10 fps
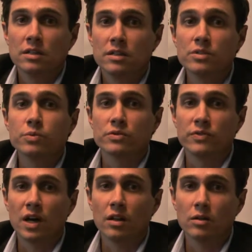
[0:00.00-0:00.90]
This was
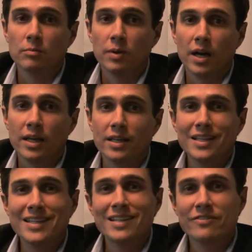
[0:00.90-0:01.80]
followed by
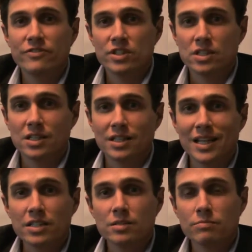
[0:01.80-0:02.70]
inefficient
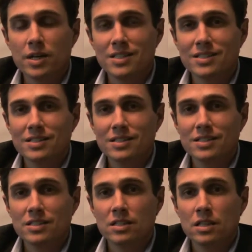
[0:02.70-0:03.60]
collection
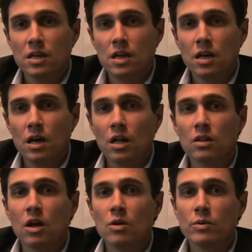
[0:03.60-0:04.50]
processes,
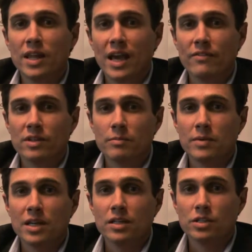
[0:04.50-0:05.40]
along with having to
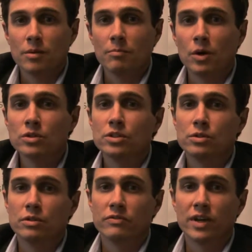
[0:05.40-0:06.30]
manage a
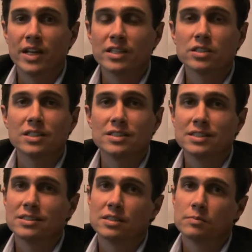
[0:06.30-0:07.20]
multitude of financial
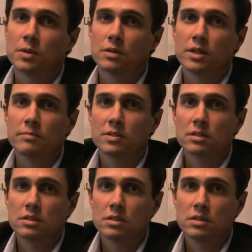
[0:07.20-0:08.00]
assistance programs.